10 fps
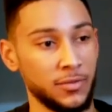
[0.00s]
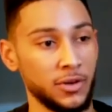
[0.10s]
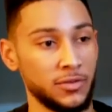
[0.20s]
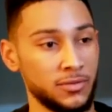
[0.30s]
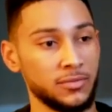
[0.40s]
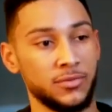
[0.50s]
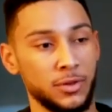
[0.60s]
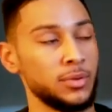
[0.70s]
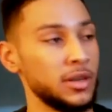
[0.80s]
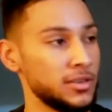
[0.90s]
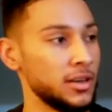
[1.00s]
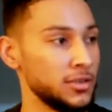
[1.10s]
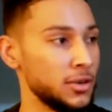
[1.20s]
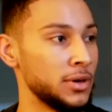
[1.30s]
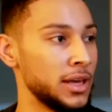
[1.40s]
the first few plays I
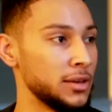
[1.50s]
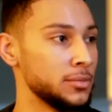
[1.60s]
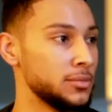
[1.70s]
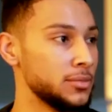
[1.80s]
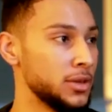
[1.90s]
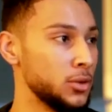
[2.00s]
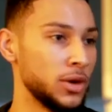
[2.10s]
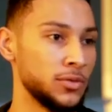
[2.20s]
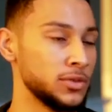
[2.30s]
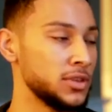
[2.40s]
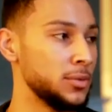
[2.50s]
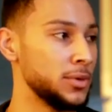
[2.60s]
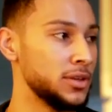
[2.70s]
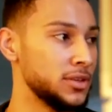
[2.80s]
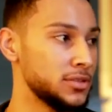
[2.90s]
was going at him, and whoever was on
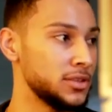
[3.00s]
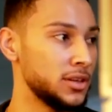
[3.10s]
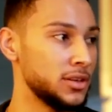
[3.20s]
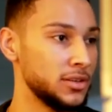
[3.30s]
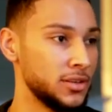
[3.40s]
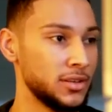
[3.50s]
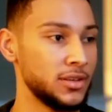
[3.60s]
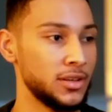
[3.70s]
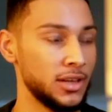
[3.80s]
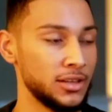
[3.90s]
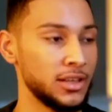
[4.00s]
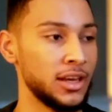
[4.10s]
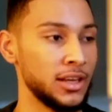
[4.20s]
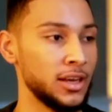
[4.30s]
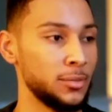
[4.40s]
me, so
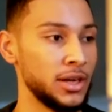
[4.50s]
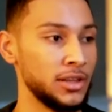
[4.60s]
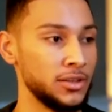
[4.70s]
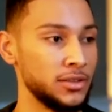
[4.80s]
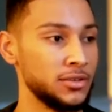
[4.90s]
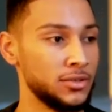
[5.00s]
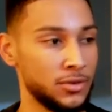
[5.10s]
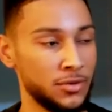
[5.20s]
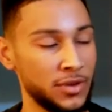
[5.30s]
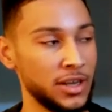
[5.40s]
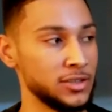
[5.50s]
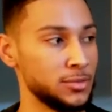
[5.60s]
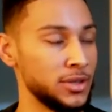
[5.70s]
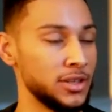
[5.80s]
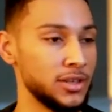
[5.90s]
kind of got my little revenge,
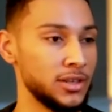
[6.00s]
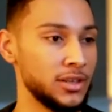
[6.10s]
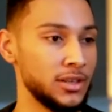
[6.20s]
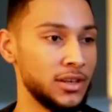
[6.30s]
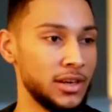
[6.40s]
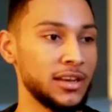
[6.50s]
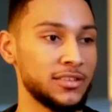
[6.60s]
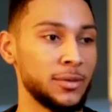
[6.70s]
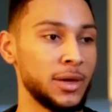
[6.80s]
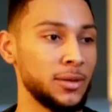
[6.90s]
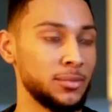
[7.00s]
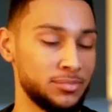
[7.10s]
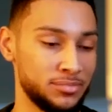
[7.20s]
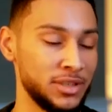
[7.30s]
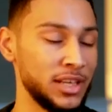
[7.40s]
but next time
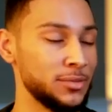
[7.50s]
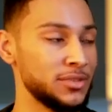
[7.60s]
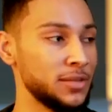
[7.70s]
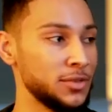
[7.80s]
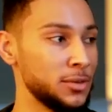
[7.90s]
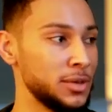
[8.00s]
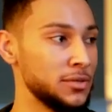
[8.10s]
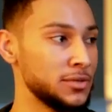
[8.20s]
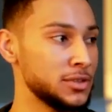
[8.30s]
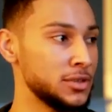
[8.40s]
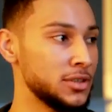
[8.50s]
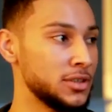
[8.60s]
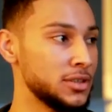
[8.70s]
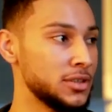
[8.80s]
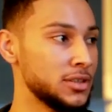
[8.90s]
I play him, it's definitely going to be
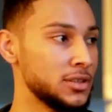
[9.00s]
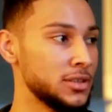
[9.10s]
different.